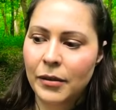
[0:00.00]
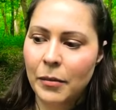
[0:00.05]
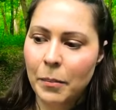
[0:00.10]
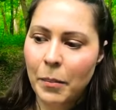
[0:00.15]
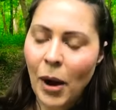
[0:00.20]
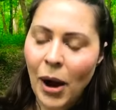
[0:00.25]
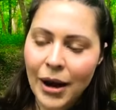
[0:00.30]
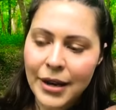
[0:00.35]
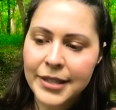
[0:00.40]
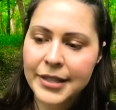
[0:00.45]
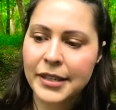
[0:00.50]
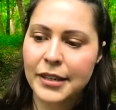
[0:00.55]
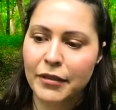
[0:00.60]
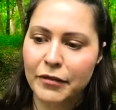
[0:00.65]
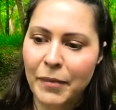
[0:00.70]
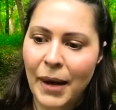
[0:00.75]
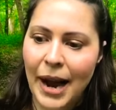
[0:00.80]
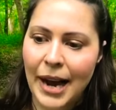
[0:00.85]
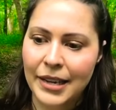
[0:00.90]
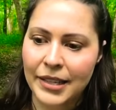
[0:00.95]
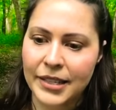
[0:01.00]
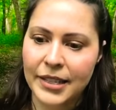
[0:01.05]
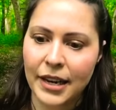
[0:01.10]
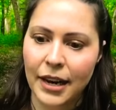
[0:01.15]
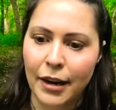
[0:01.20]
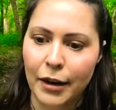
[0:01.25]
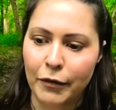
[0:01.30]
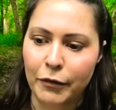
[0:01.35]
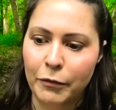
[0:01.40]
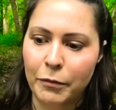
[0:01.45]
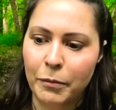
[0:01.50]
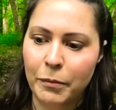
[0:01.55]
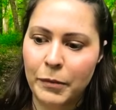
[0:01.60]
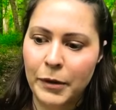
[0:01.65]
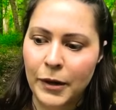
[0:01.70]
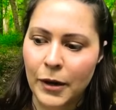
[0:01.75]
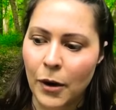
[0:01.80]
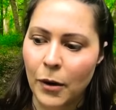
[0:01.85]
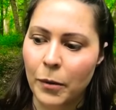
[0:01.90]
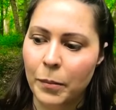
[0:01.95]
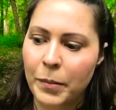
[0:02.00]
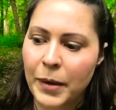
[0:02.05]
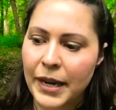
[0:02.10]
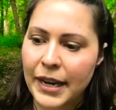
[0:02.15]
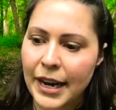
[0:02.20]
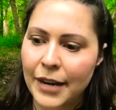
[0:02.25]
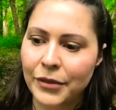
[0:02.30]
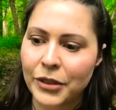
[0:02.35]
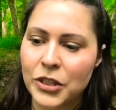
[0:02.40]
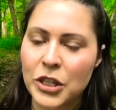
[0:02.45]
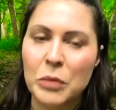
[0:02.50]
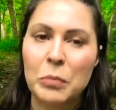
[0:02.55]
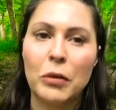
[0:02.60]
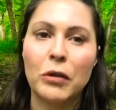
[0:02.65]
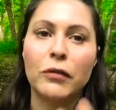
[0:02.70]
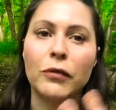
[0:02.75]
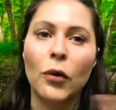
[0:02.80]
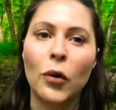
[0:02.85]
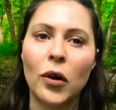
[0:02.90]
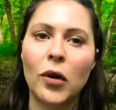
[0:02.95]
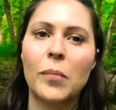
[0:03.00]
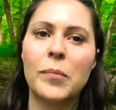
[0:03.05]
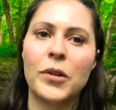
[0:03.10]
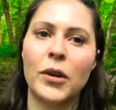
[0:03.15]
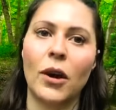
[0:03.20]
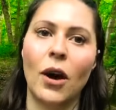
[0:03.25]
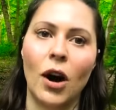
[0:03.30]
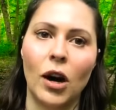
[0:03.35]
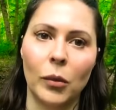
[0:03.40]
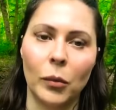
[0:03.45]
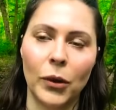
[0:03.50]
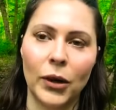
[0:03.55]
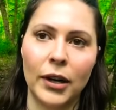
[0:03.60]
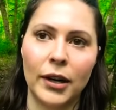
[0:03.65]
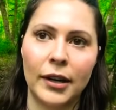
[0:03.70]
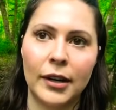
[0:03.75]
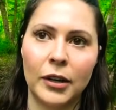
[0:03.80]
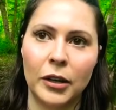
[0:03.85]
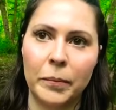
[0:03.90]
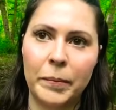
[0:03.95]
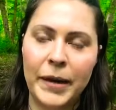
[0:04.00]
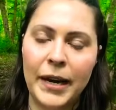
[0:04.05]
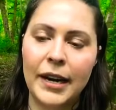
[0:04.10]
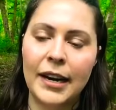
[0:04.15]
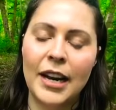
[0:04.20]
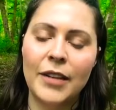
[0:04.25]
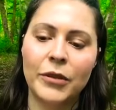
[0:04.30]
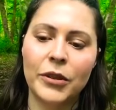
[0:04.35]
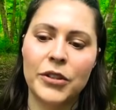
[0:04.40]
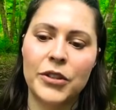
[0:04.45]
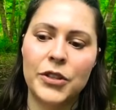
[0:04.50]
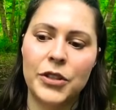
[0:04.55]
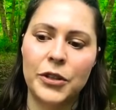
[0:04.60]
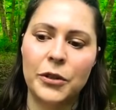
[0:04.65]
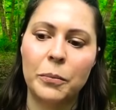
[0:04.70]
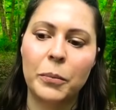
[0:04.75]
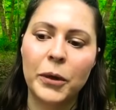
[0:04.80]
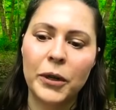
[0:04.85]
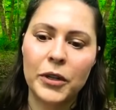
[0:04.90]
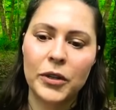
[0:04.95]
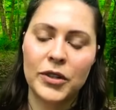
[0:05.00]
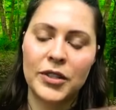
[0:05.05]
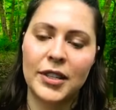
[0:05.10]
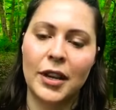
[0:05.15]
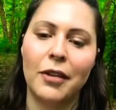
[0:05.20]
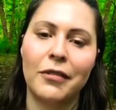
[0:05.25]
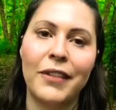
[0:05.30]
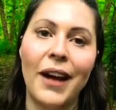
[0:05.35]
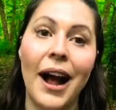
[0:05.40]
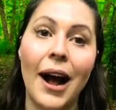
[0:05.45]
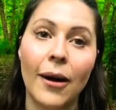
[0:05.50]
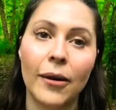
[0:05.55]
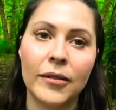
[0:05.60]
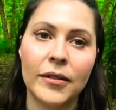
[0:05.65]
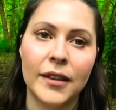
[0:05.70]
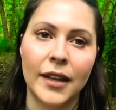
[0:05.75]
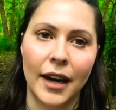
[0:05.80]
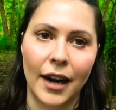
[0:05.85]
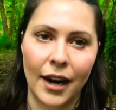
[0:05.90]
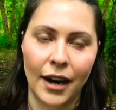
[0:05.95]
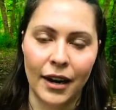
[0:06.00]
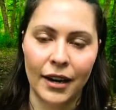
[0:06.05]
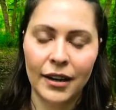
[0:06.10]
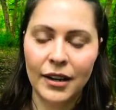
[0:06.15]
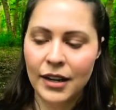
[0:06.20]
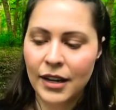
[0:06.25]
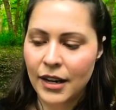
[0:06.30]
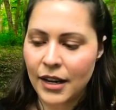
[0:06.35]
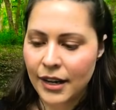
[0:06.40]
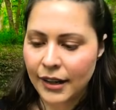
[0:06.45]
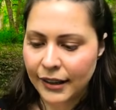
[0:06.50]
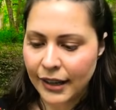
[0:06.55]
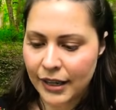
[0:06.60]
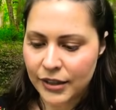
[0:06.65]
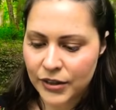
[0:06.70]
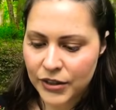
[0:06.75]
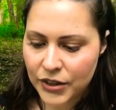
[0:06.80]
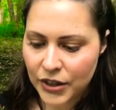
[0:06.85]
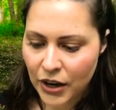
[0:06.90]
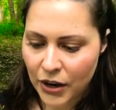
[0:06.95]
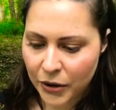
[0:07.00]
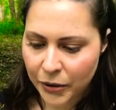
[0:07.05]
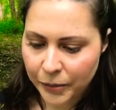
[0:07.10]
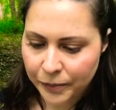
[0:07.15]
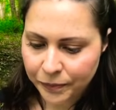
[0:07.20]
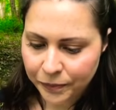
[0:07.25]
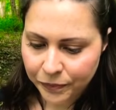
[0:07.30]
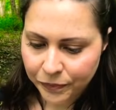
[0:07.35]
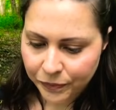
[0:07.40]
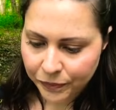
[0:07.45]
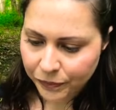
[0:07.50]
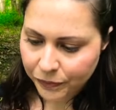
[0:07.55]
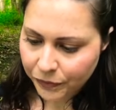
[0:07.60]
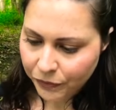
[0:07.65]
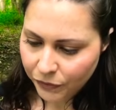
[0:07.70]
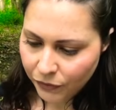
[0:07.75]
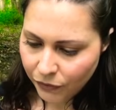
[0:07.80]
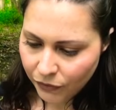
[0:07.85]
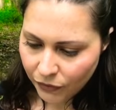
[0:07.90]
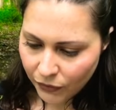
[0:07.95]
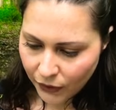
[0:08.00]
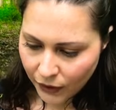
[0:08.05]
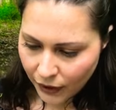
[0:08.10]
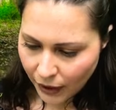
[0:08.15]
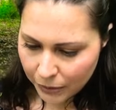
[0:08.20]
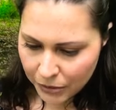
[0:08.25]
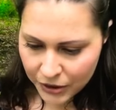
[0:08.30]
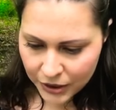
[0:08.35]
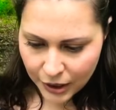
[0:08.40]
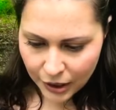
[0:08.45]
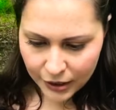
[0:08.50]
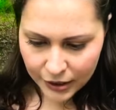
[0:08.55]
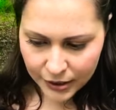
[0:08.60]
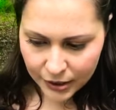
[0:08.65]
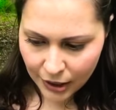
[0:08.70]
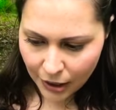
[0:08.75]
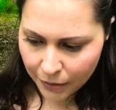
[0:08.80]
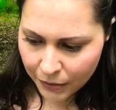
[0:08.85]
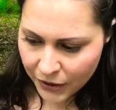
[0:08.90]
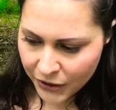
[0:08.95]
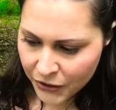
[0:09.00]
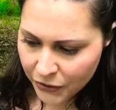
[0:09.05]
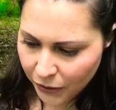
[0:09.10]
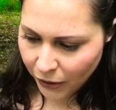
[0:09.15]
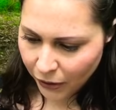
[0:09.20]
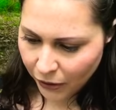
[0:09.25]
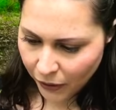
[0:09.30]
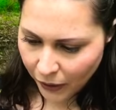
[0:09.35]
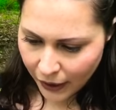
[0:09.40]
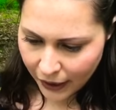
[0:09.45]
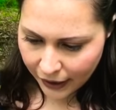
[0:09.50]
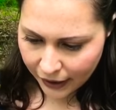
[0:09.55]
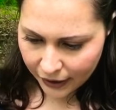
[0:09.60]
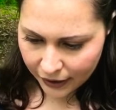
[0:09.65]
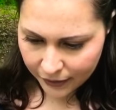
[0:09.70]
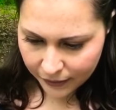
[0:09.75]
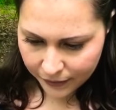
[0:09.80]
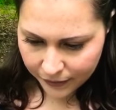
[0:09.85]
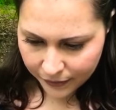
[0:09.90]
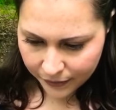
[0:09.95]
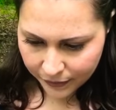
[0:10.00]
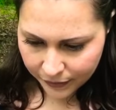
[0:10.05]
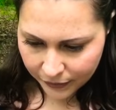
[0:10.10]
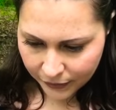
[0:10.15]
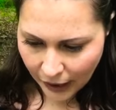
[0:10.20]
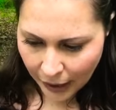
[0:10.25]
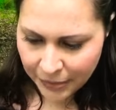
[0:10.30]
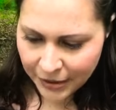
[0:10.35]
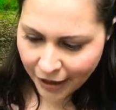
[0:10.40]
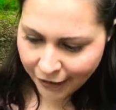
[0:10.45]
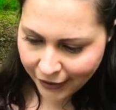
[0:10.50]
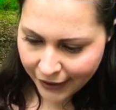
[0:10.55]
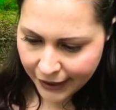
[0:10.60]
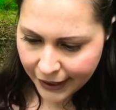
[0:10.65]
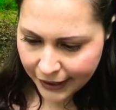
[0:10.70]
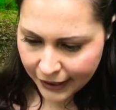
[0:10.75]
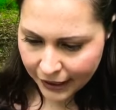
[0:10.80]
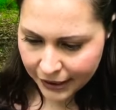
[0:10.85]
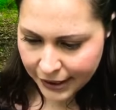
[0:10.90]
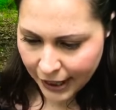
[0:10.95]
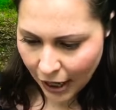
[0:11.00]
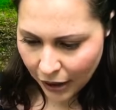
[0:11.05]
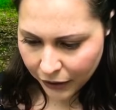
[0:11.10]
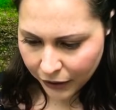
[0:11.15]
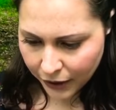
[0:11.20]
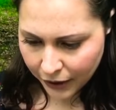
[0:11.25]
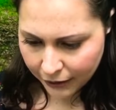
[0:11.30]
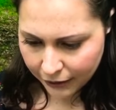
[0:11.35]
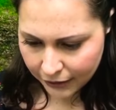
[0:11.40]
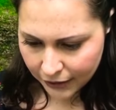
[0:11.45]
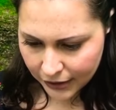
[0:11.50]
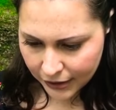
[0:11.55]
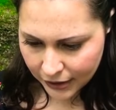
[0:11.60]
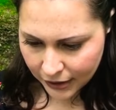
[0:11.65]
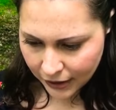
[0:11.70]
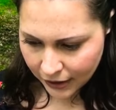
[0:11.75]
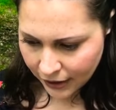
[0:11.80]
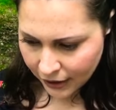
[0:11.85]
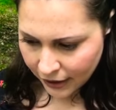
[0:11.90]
positive mask of, you know, being able to perform your artwork or being able to put yourself out there. And so I'm just gonna skim this quick. I'm definitely getting downloads.